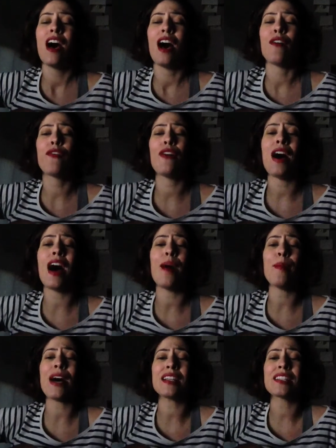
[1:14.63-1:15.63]
I
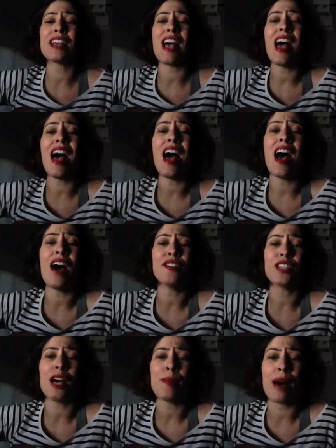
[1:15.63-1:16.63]
found
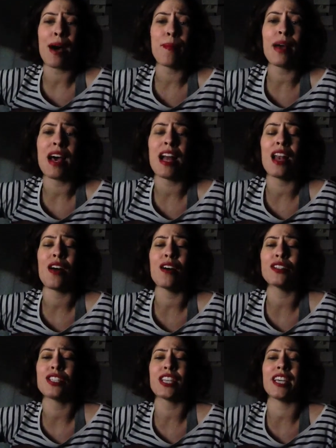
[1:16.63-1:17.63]
myself down my
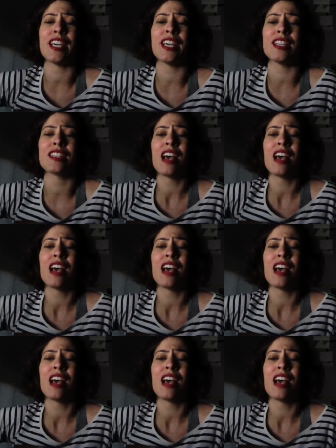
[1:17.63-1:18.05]
melodies.